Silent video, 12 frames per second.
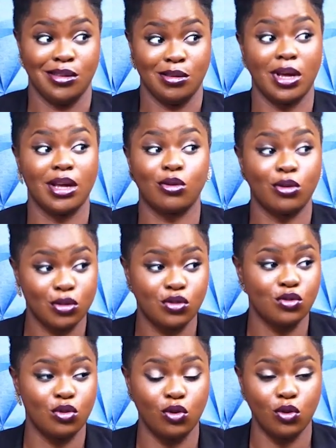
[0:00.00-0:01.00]
might
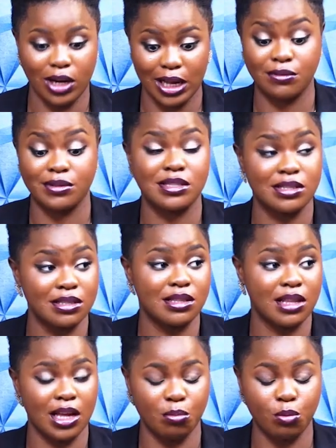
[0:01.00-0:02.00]
cost you your life. It's
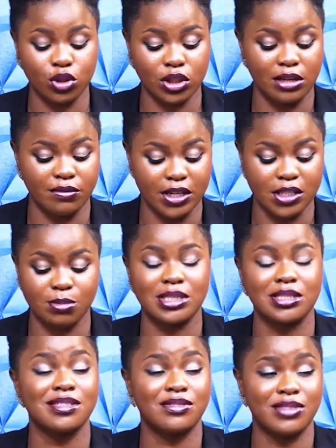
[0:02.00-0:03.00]
emotional
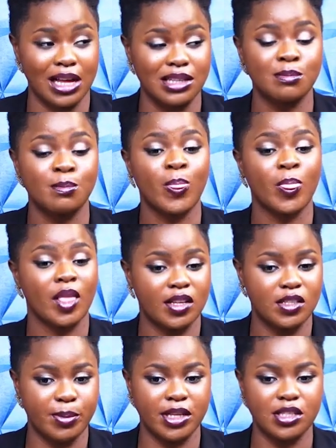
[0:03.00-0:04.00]
investment is that
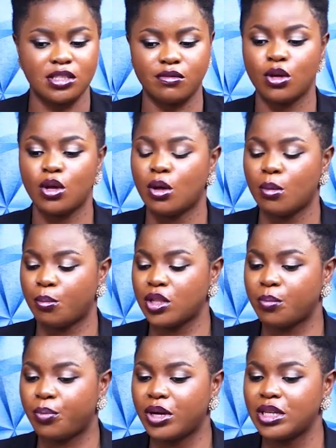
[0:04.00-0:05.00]
expensive. But
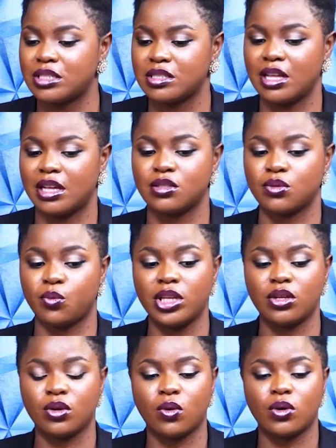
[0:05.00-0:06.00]
the point is that
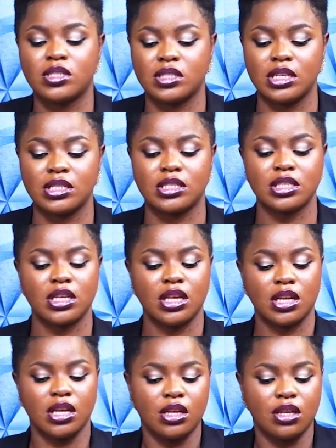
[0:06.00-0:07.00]
when the court says
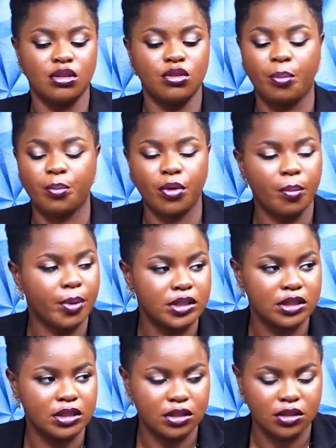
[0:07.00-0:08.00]
your
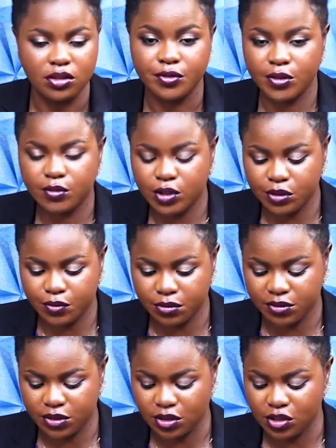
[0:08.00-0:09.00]
properties
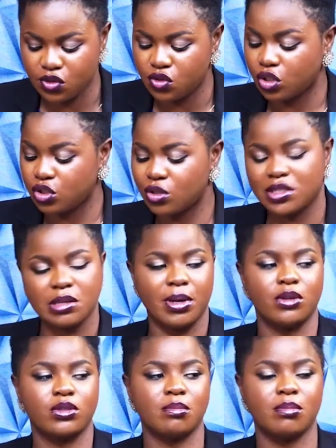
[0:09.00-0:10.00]
50-50, it's not just
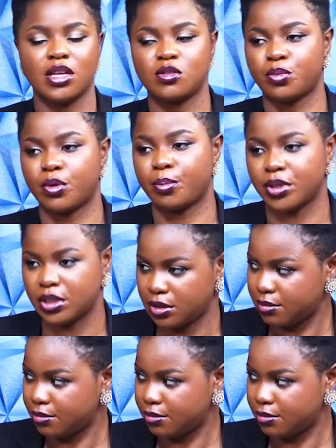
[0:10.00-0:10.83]
about the man's property.